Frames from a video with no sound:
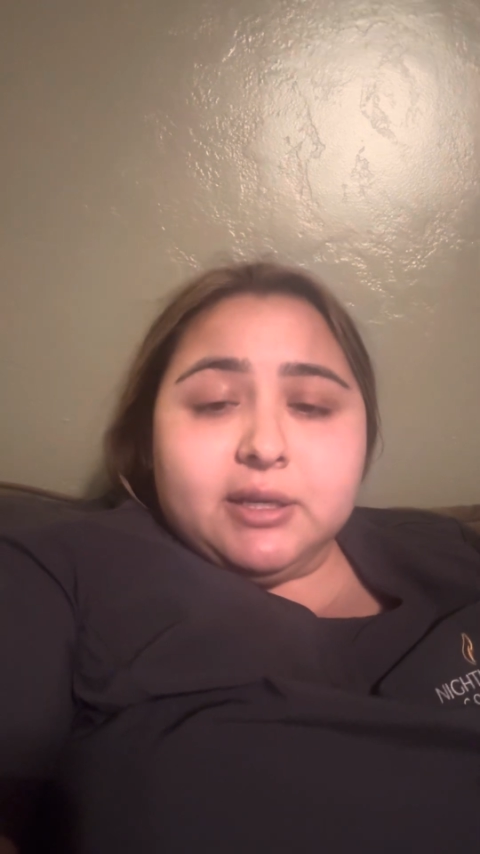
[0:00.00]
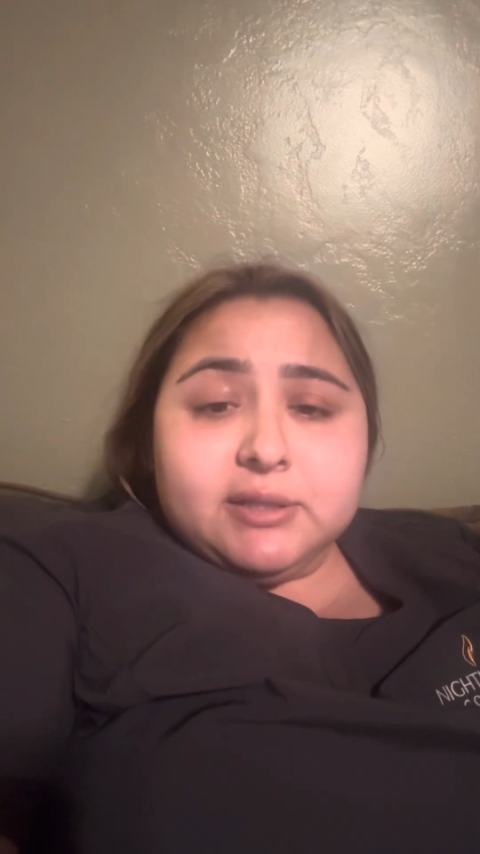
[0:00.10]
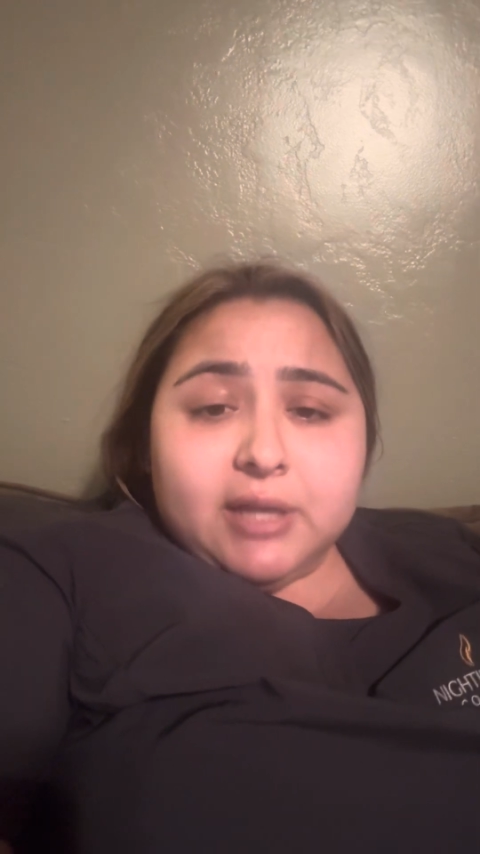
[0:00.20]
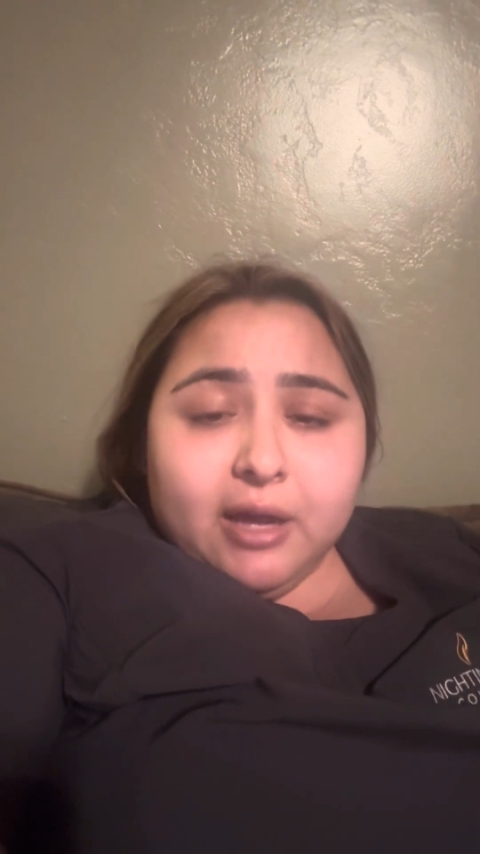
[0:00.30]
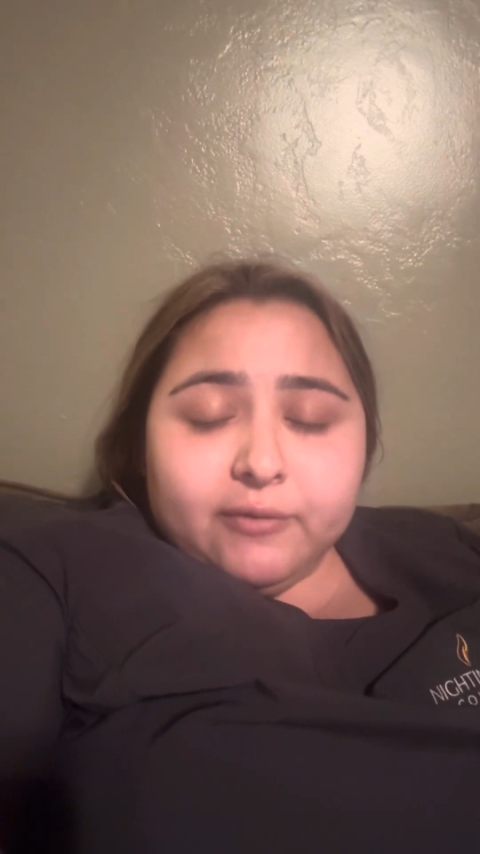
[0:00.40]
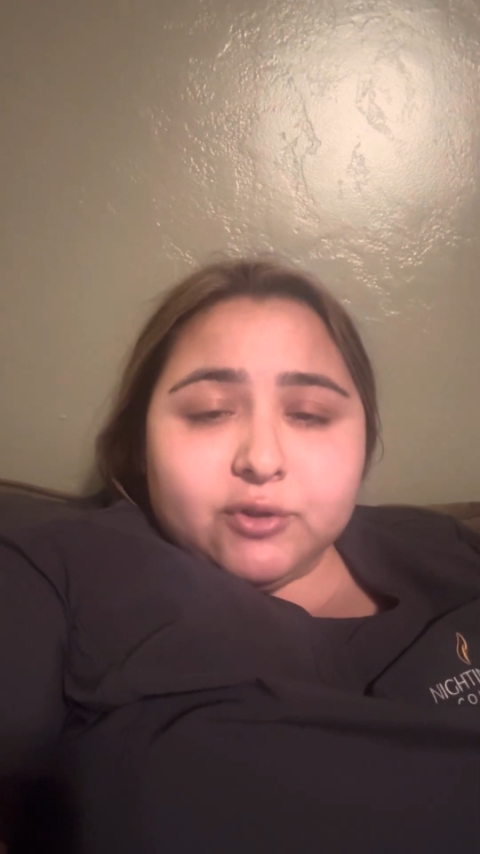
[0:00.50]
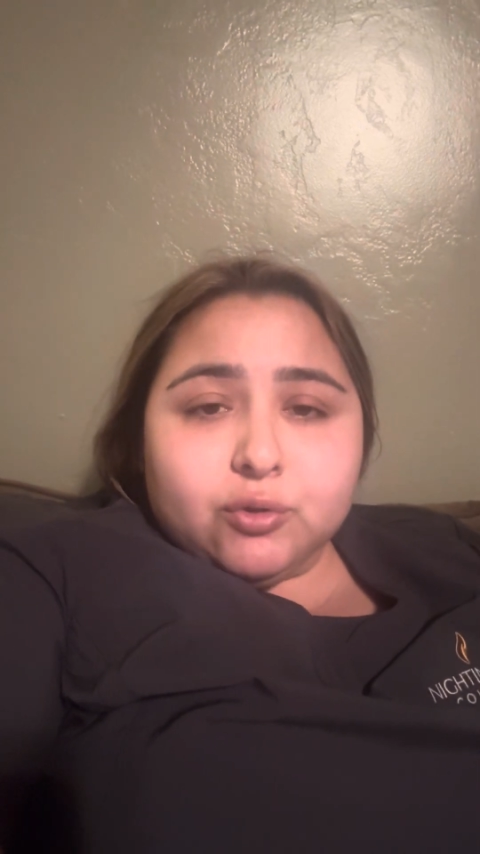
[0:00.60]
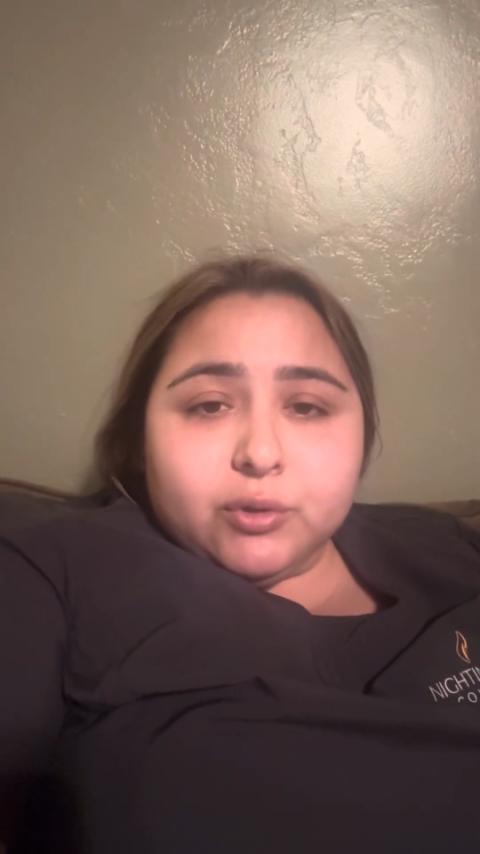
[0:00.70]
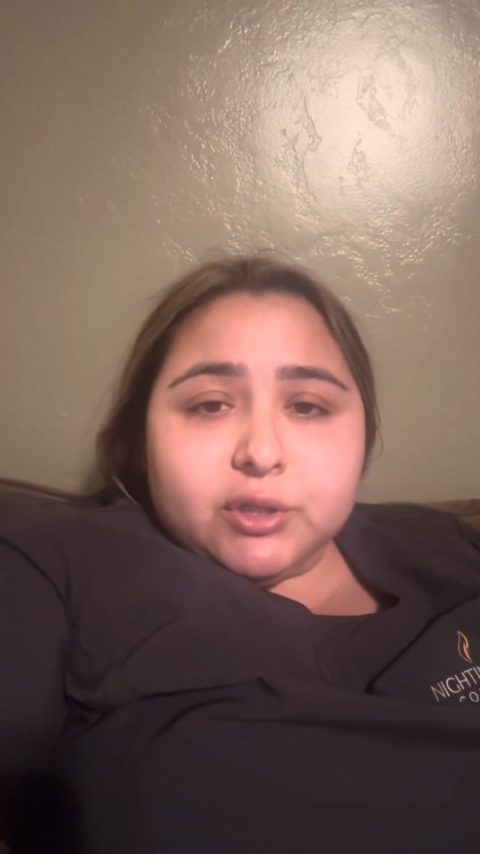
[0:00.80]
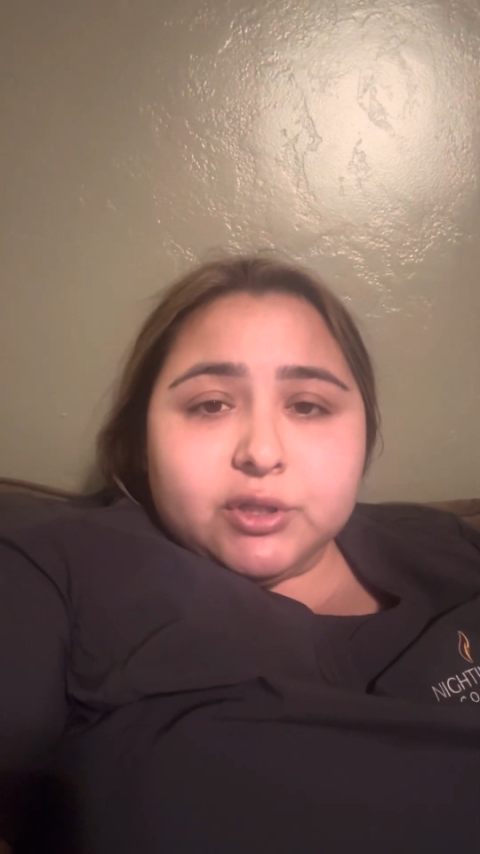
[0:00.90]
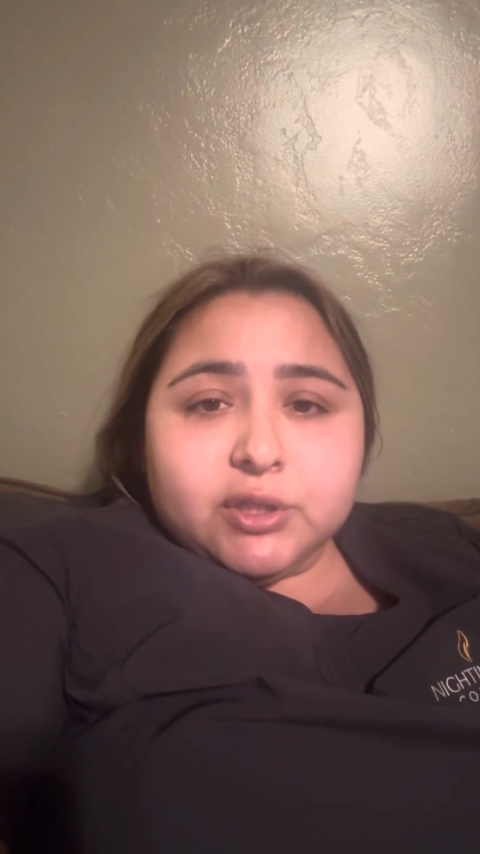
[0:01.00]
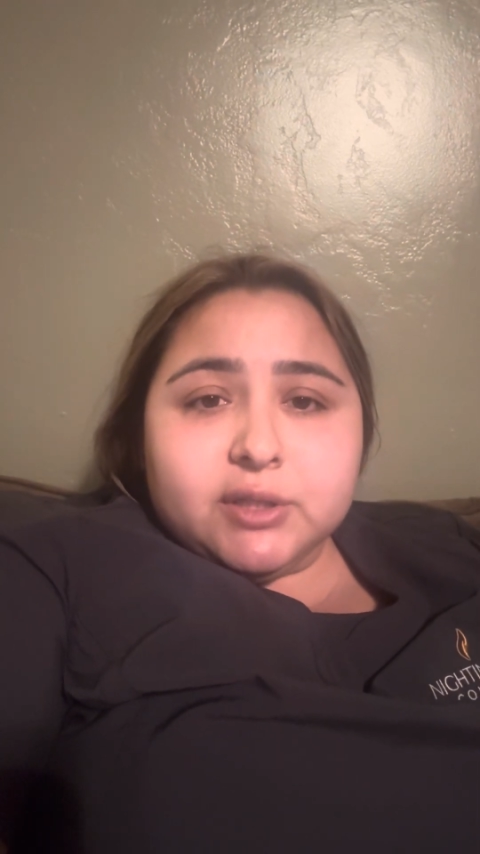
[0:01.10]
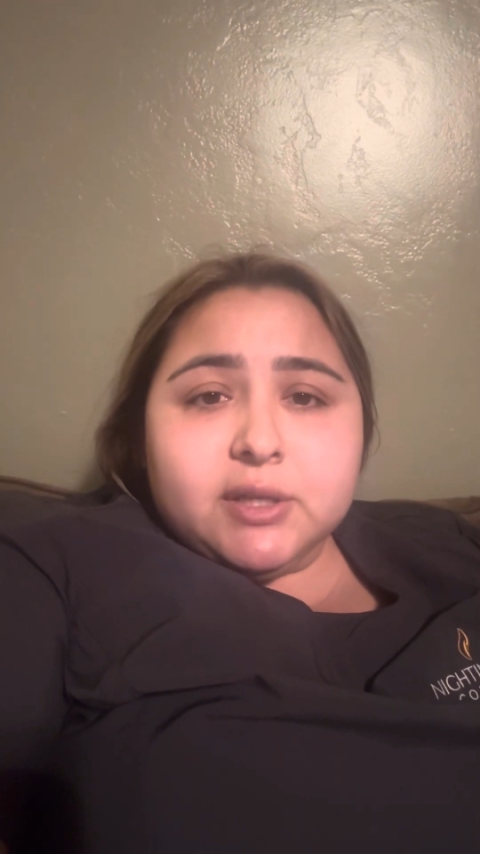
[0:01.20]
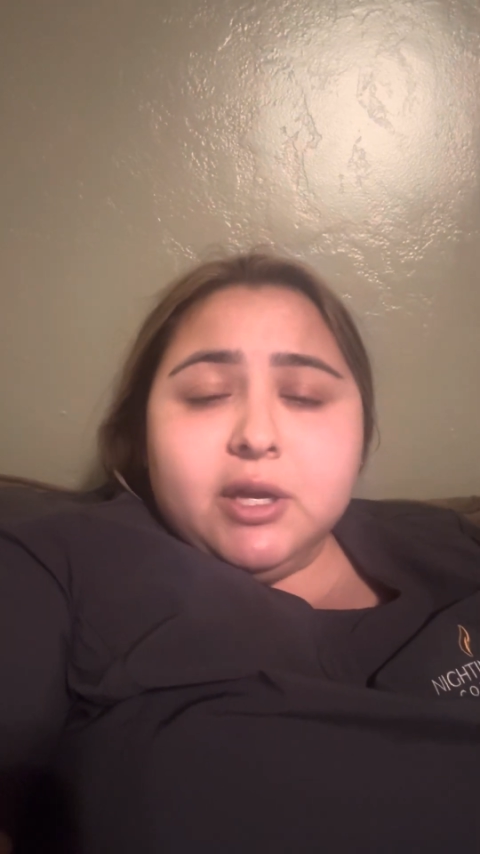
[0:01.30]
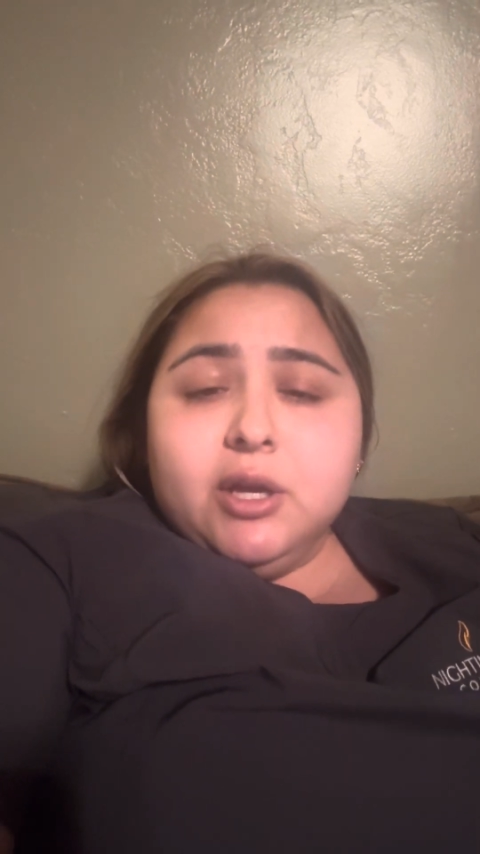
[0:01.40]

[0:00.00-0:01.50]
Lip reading: staffing shortages,